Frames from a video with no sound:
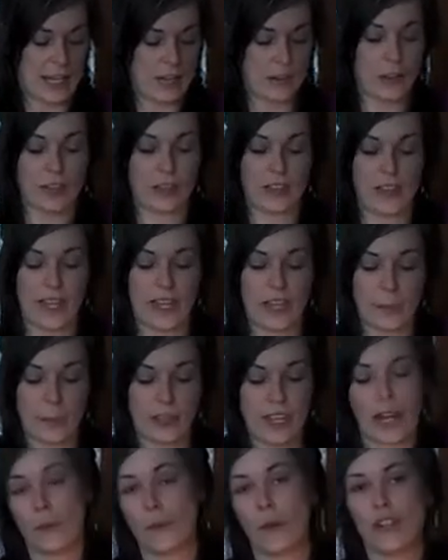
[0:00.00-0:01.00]
you've got to think
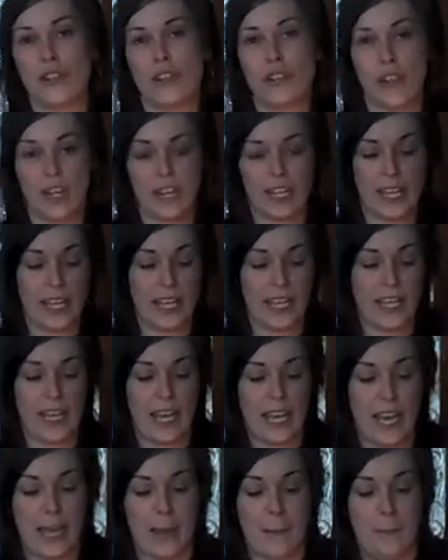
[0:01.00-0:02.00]
about that when you're drinking
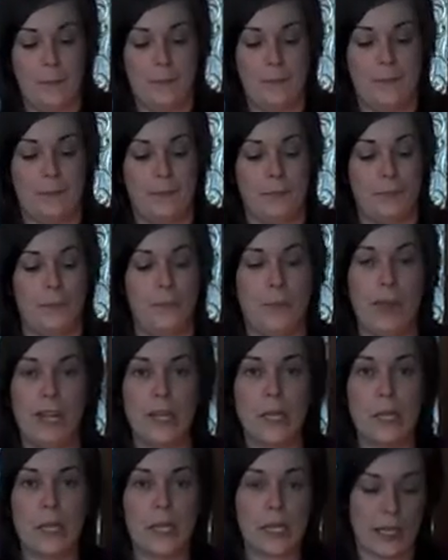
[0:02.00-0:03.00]

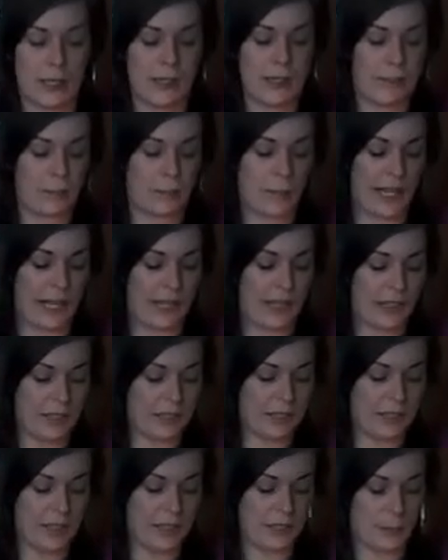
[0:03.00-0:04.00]
milk as well,
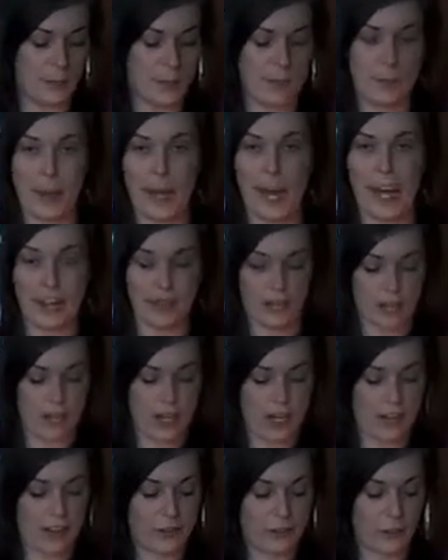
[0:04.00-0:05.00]
is that it's been
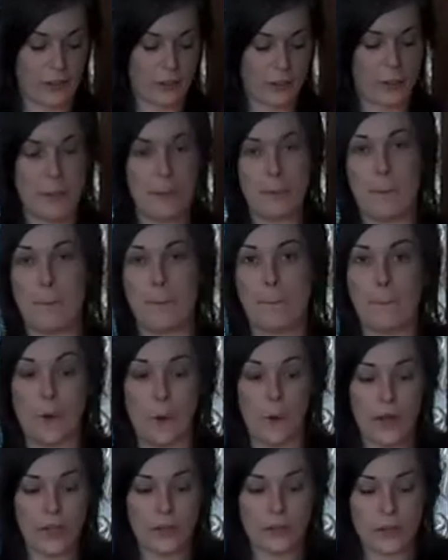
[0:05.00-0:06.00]
pasteurised, so it's been
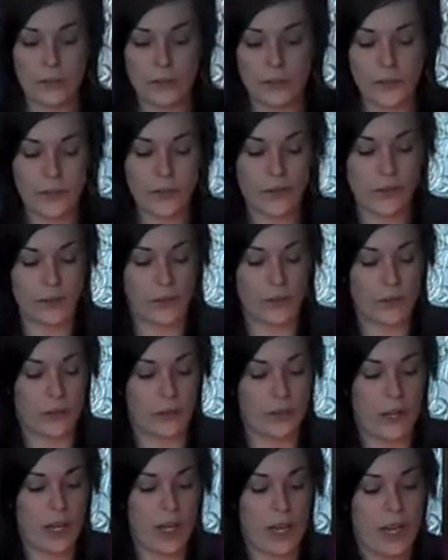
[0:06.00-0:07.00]
boiled
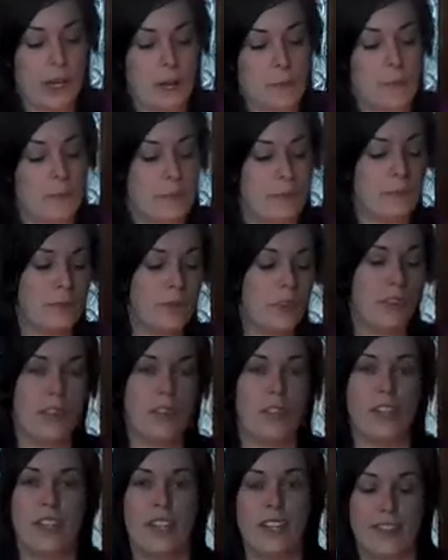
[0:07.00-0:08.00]
to
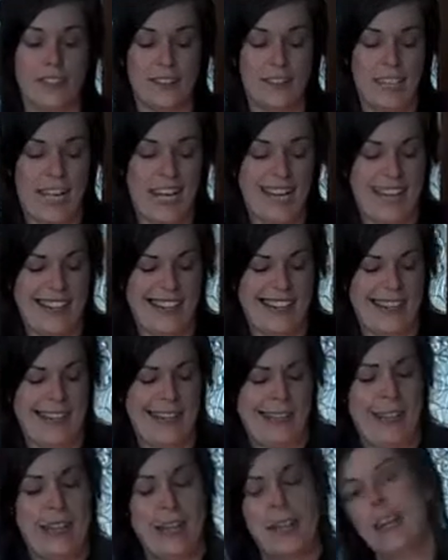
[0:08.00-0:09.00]
such an extent
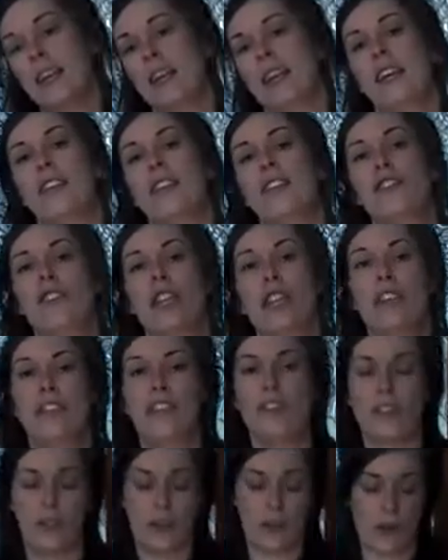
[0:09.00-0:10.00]
that it's
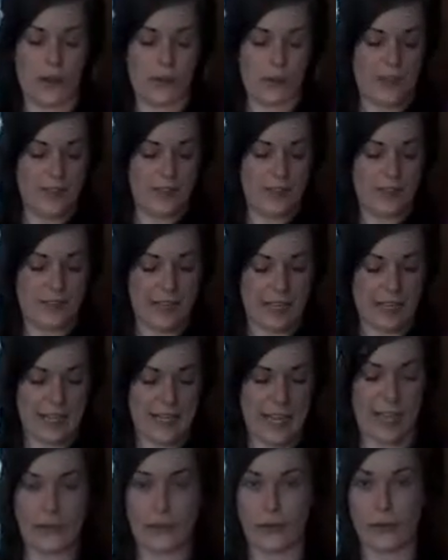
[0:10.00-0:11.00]
changed a lot of its
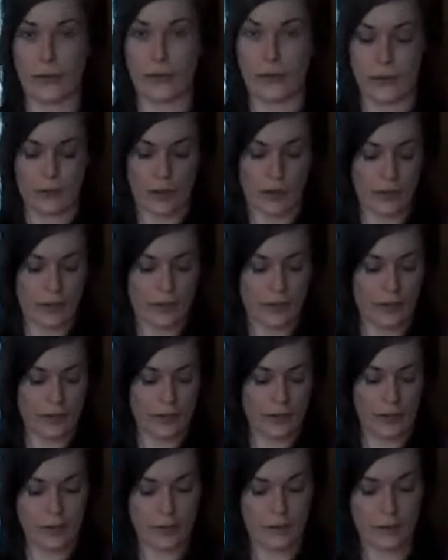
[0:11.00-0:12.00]
natural structure,